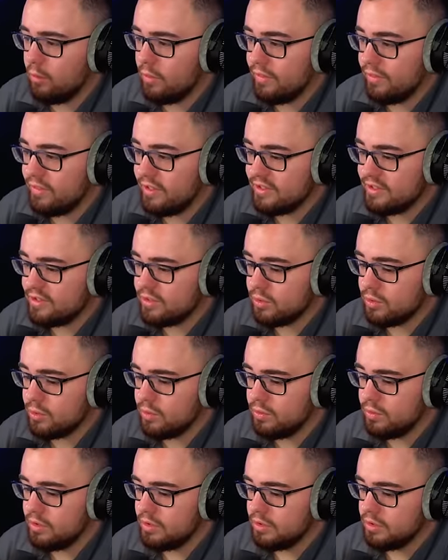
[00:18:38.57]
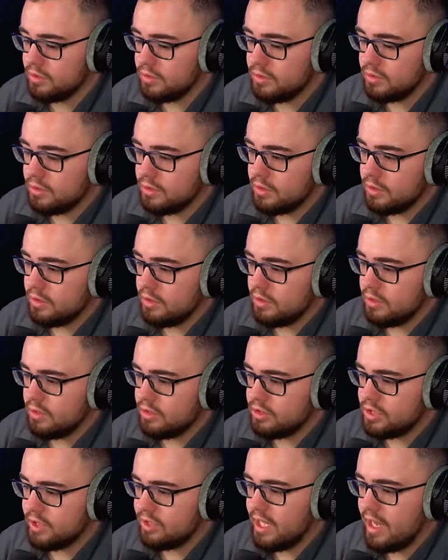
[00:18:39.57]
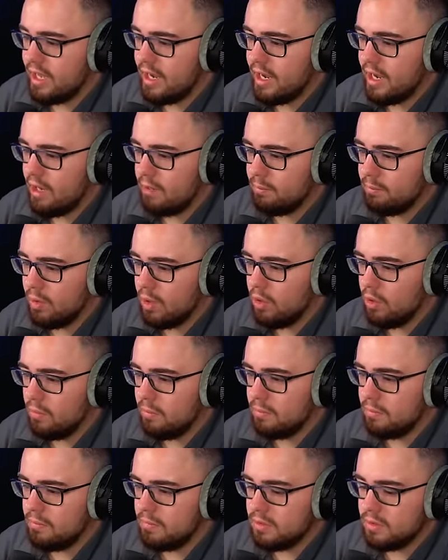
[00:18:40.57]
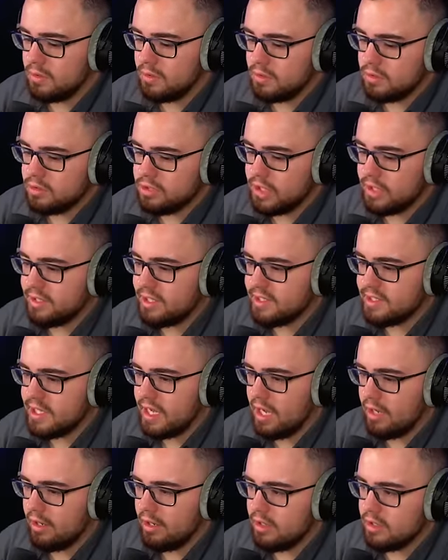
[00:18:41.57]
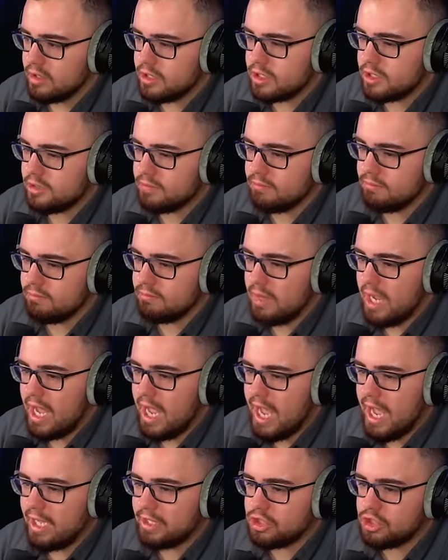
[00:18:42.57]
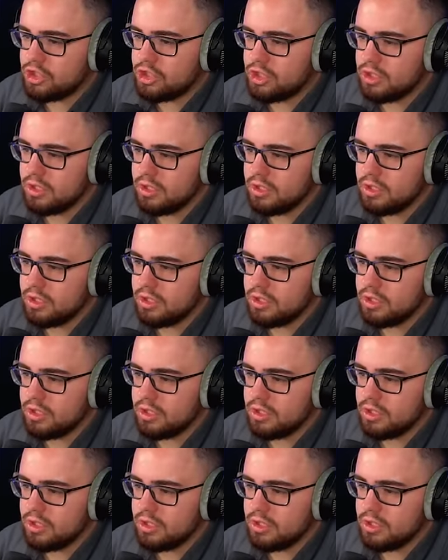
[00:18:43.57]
with this suit. Check that out. Boom. Check this out. Smash. an